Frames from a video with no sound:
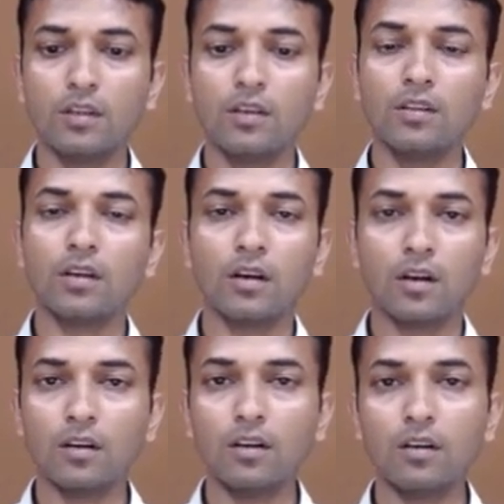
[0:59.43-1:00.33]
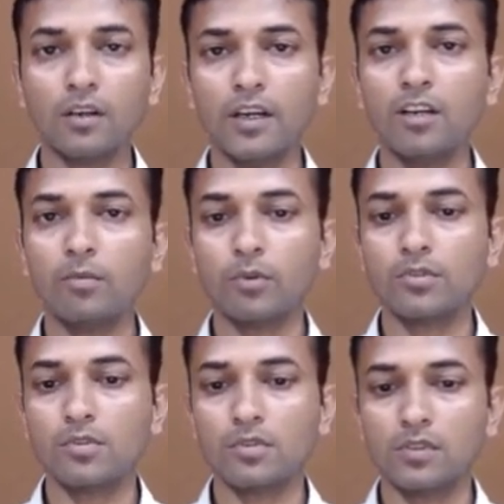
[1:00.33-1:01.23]
then the current running
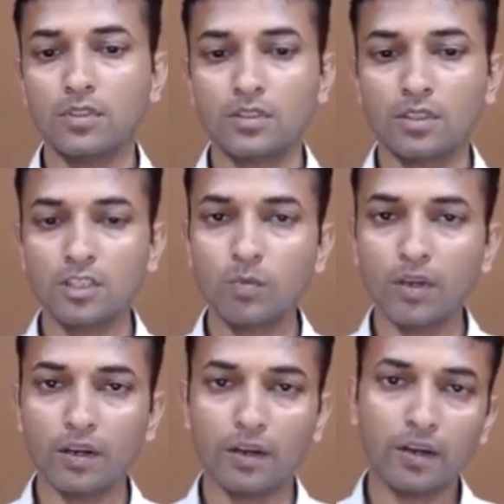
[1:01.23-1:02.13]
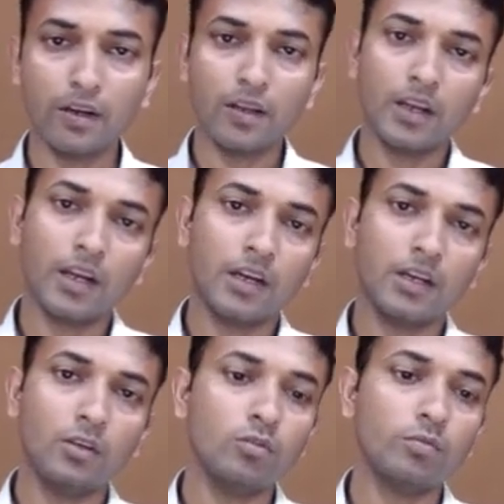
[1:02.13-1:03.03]
process is suspended
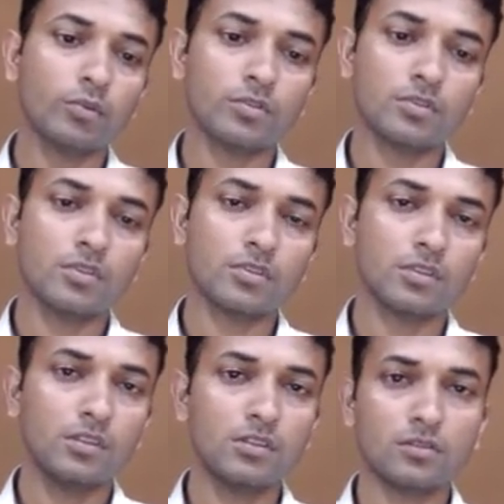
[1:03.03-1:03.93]
and new process